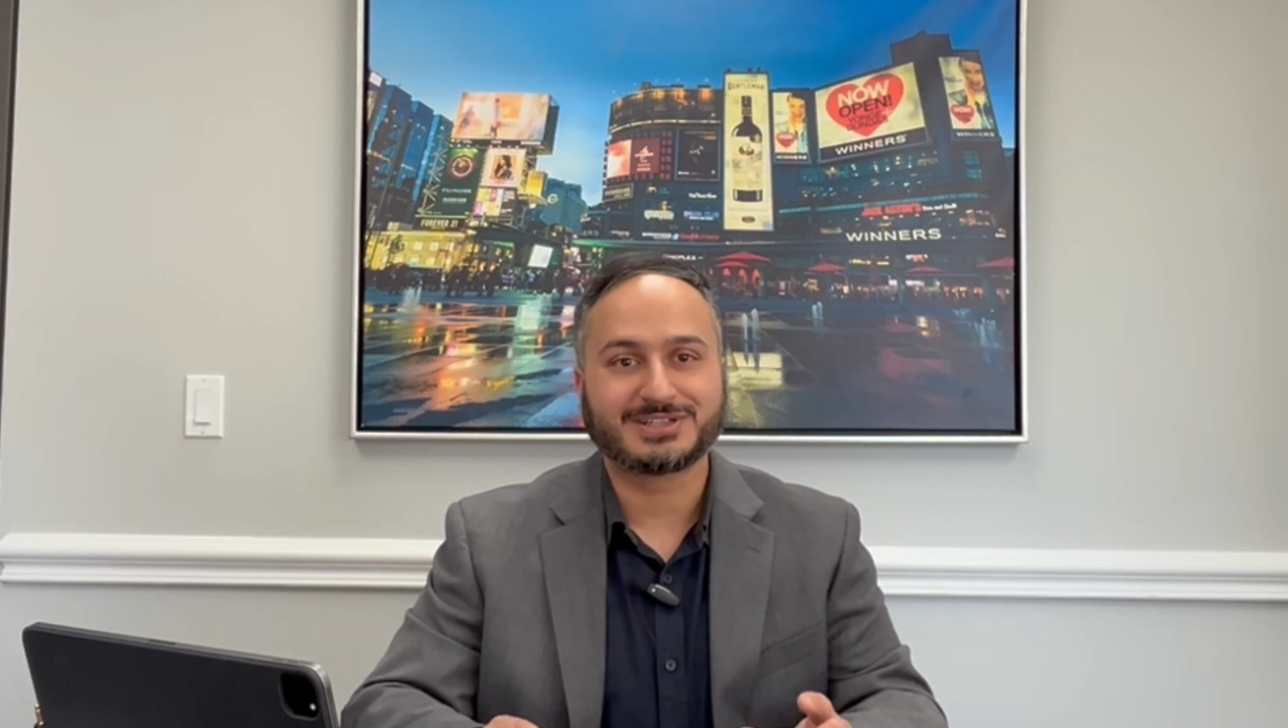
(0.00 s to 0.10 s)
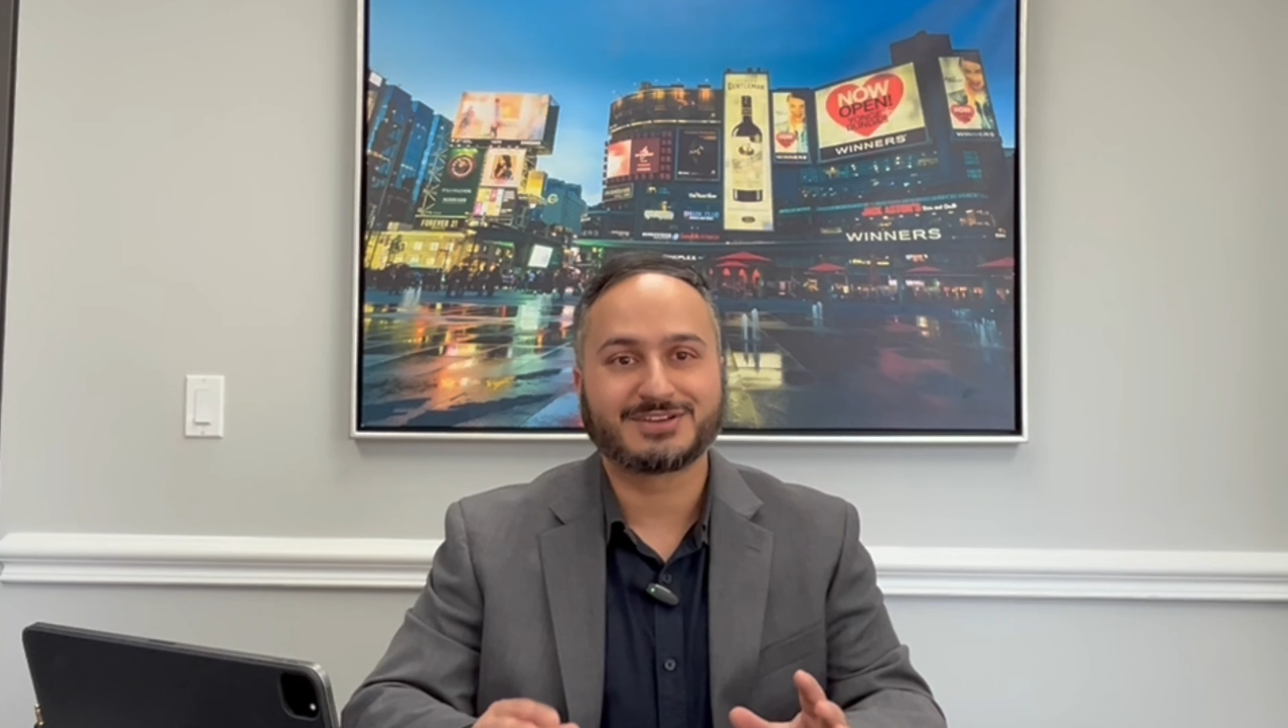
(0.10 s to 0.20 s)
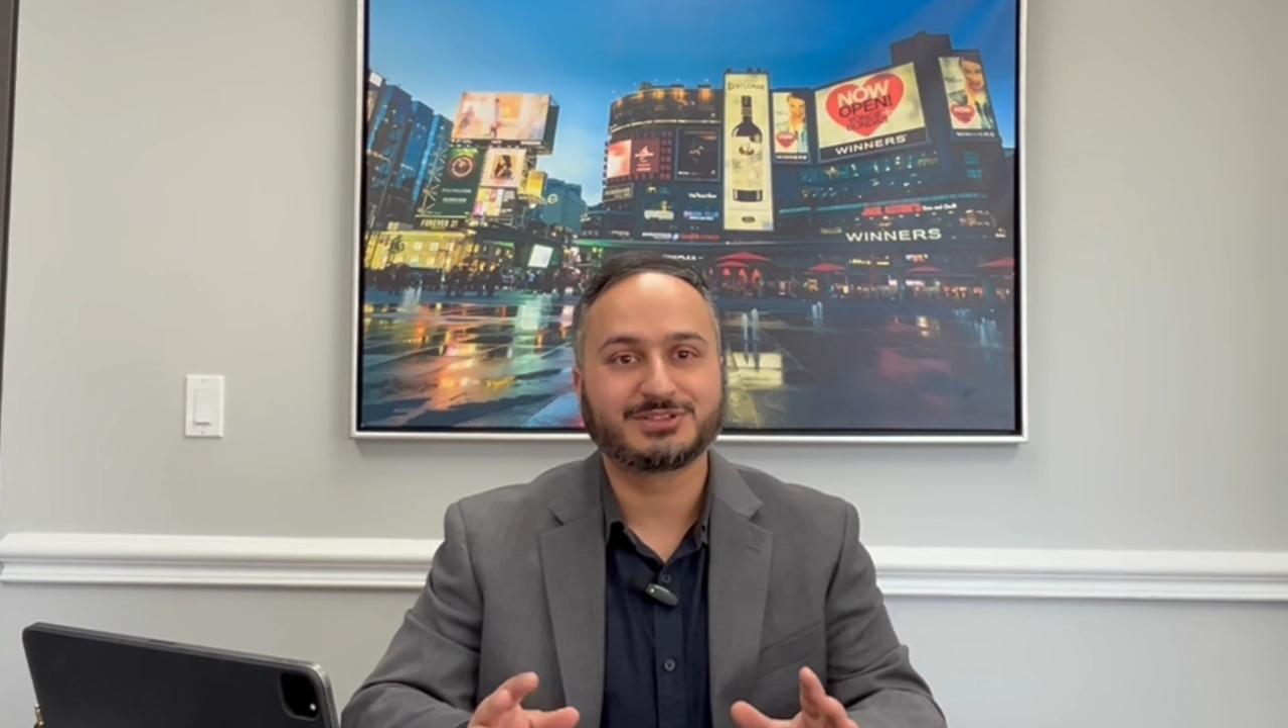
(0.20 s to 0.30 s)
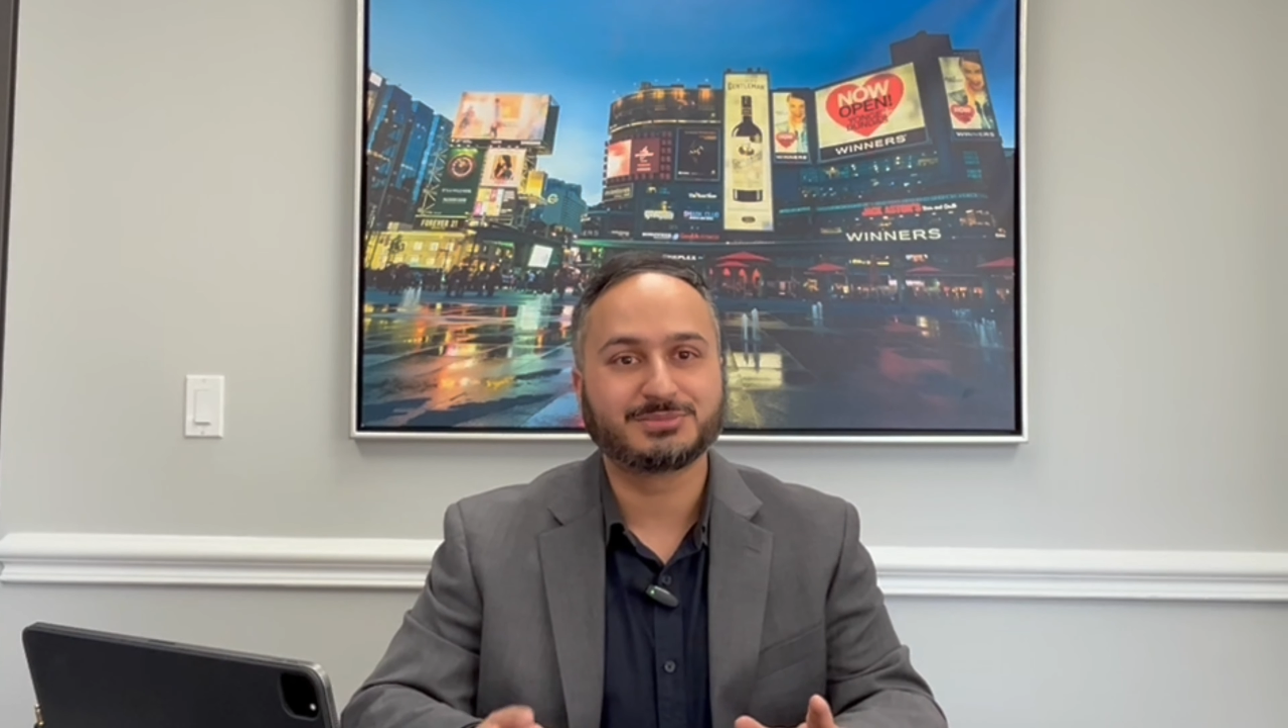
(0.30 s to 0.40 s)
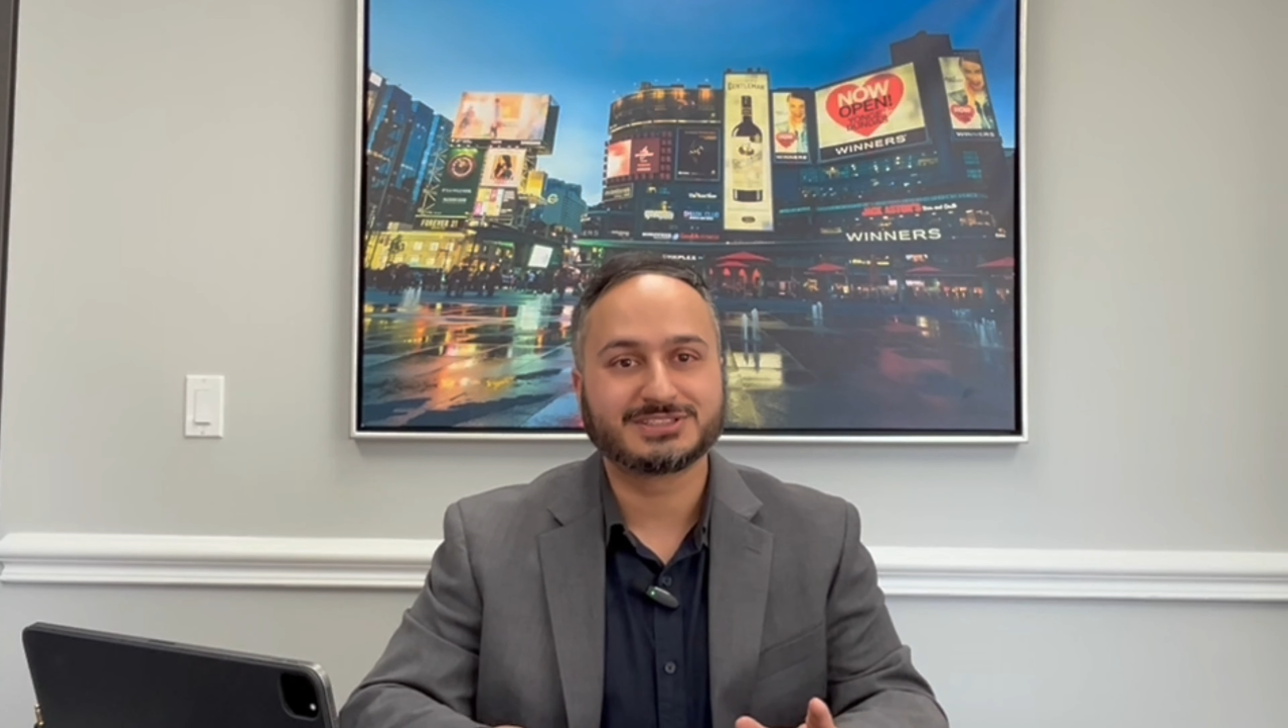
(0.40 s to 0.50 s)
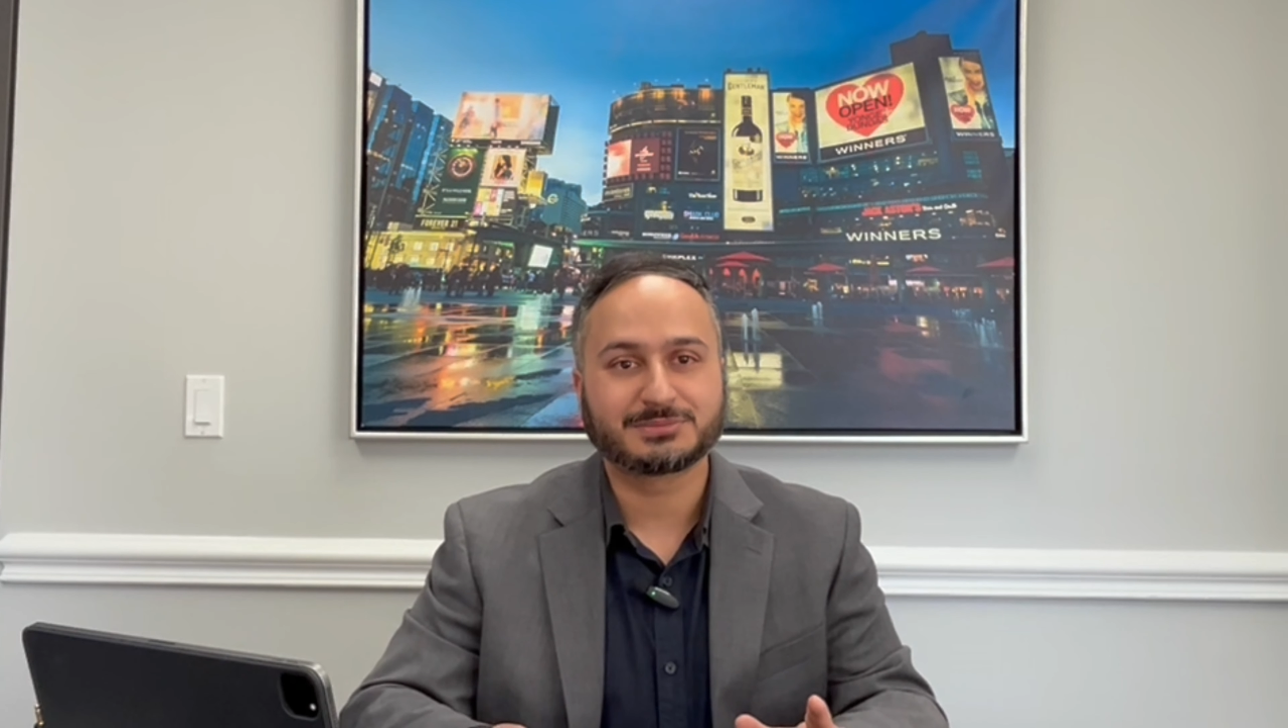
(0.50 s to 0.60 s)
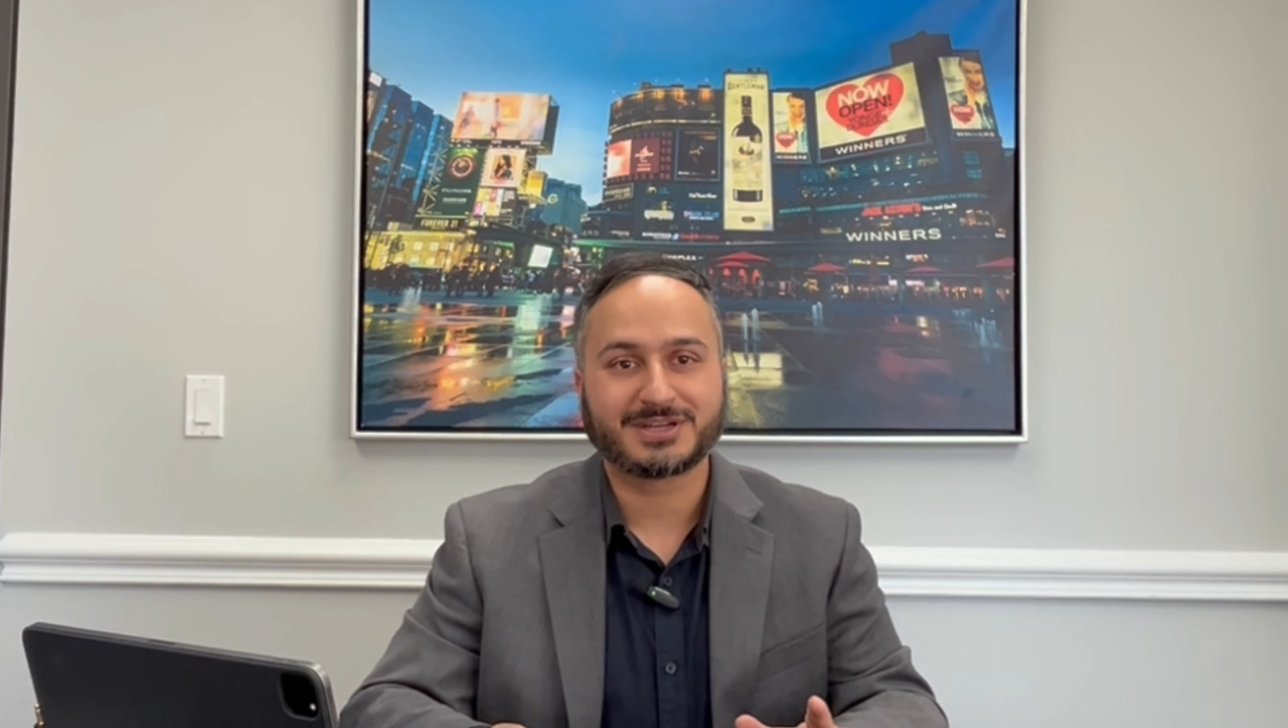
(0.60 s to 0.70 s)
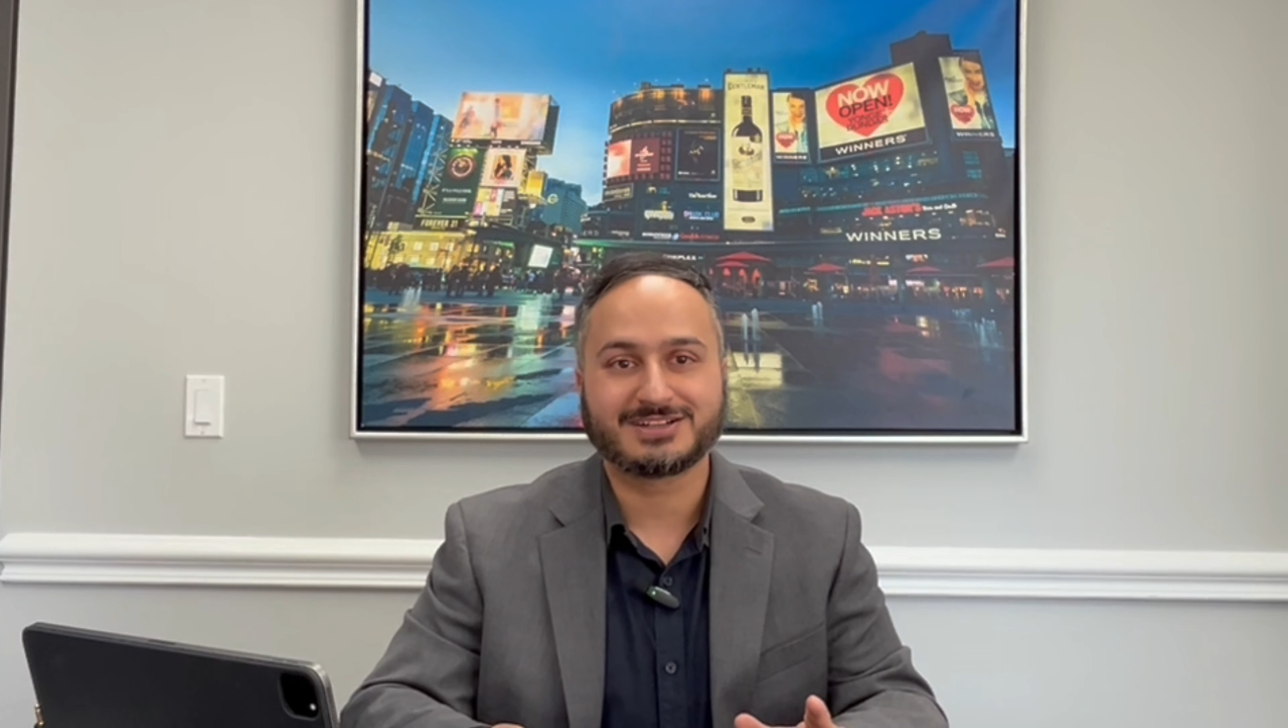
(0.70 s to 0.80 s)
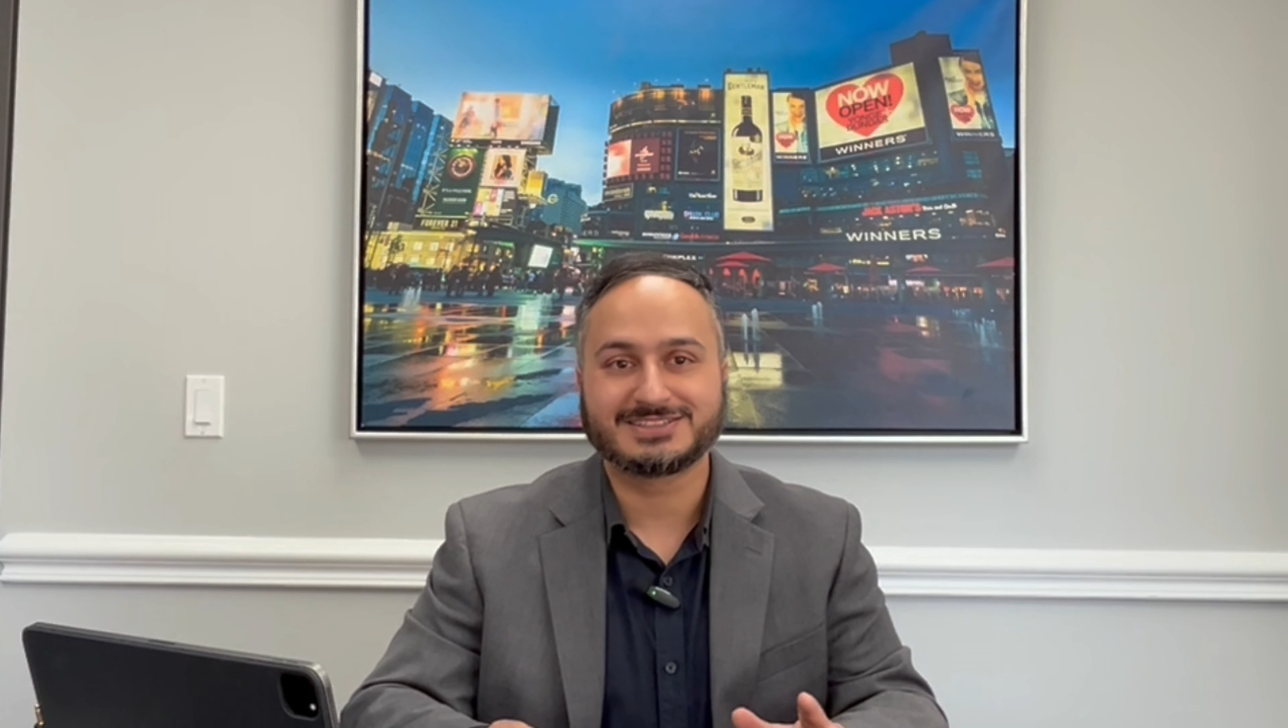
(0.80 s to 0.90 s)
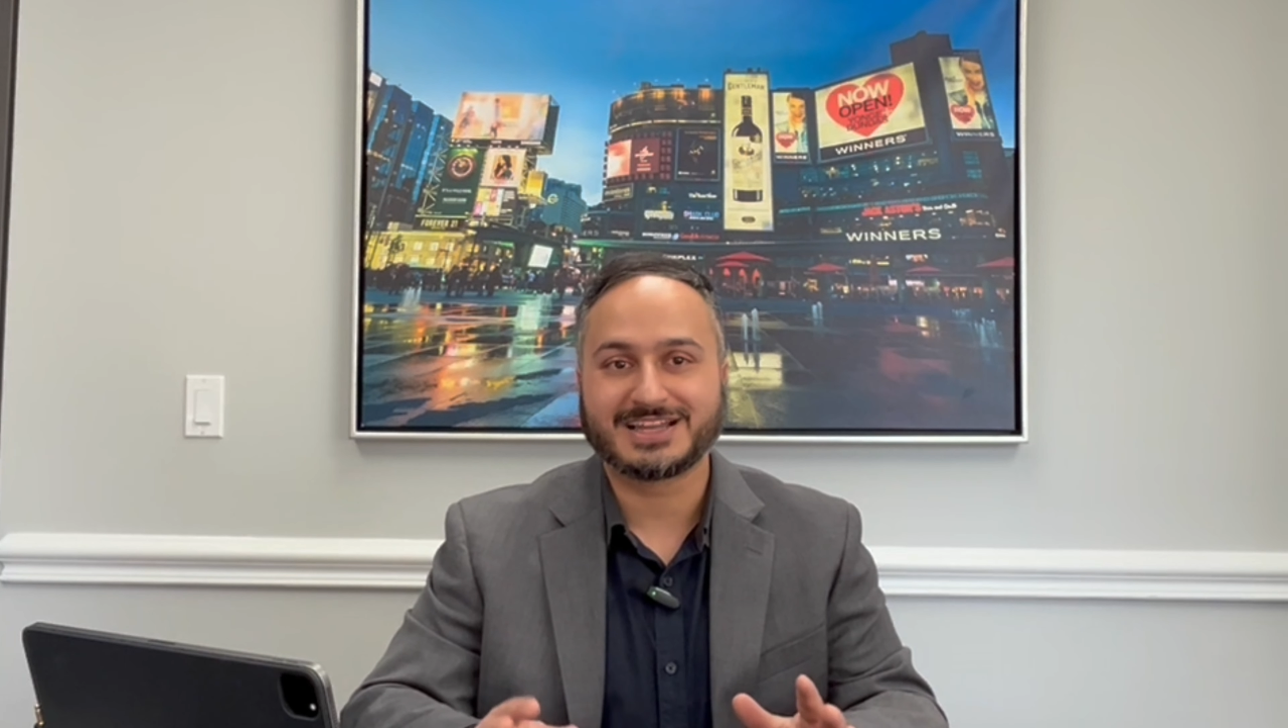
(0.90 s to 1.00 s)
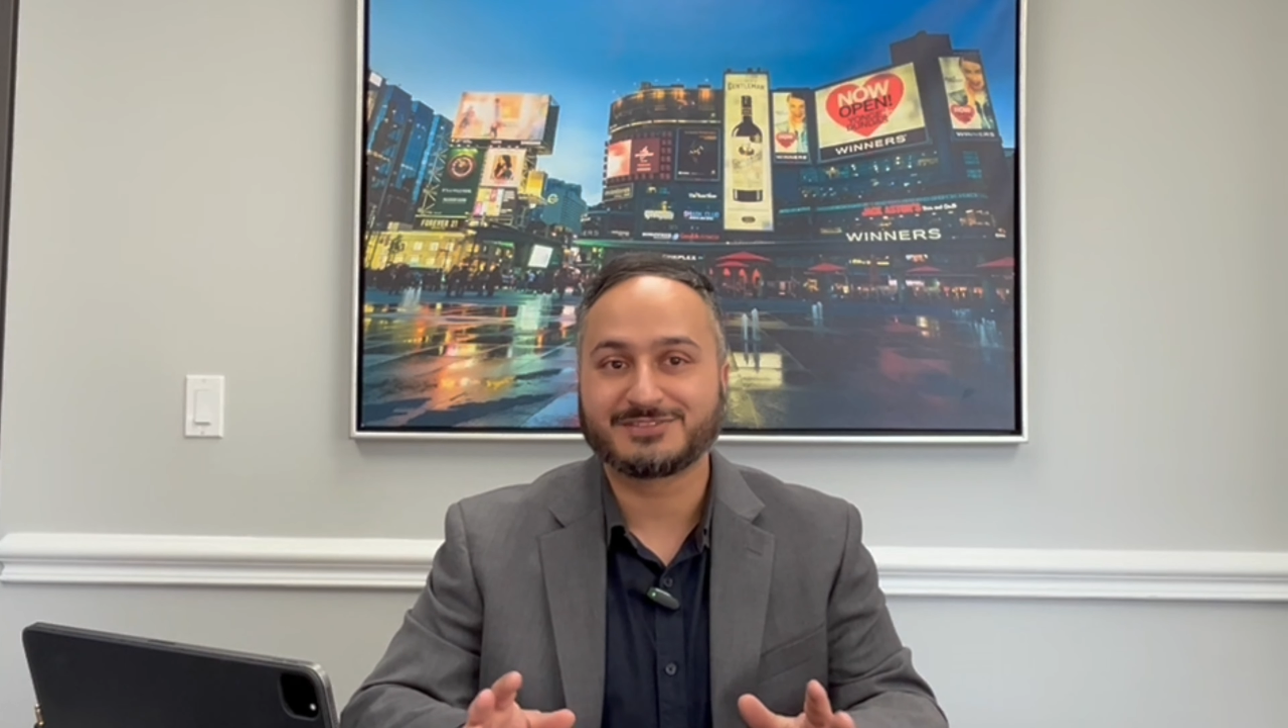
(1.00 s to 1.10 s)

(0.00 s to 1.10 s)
every municipality,